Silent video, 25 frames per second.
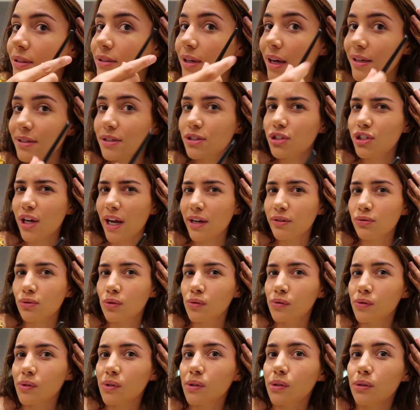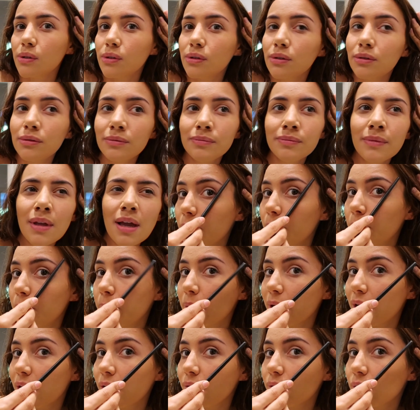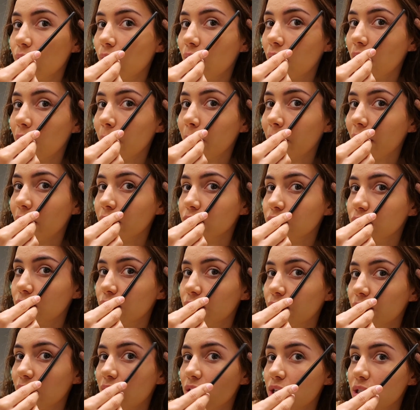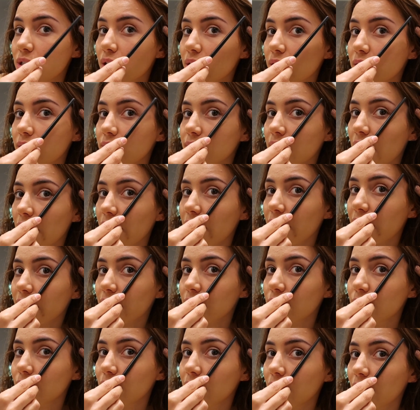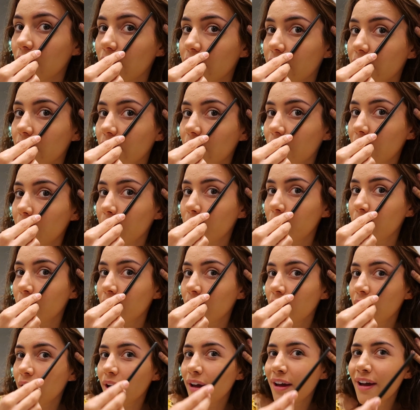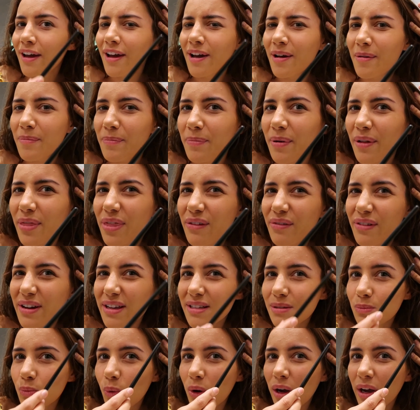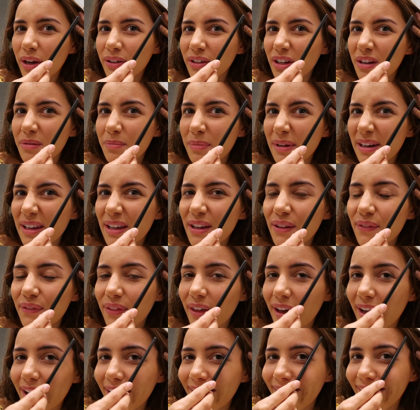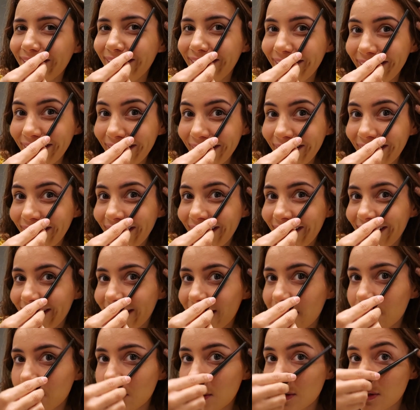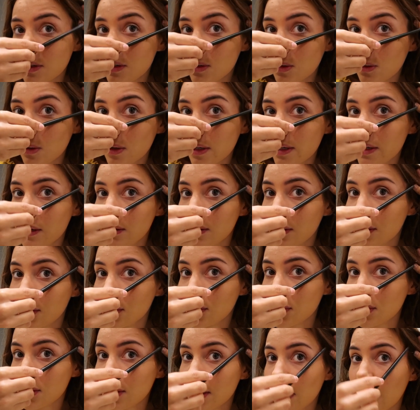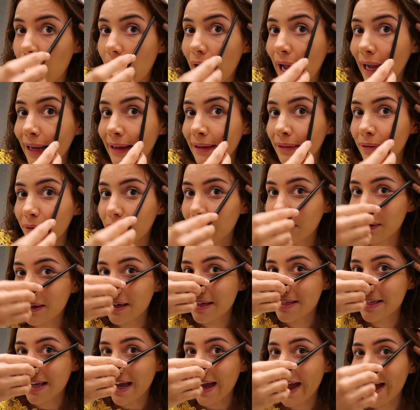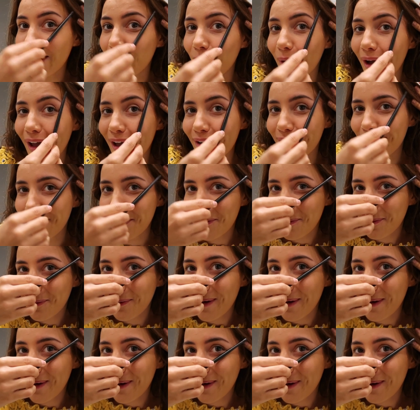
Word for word: It's, as a general rule, the bit of your eyebrow should finish like a diagonal line up. But the reason why I don't believe that is because surely you could just angle this whatever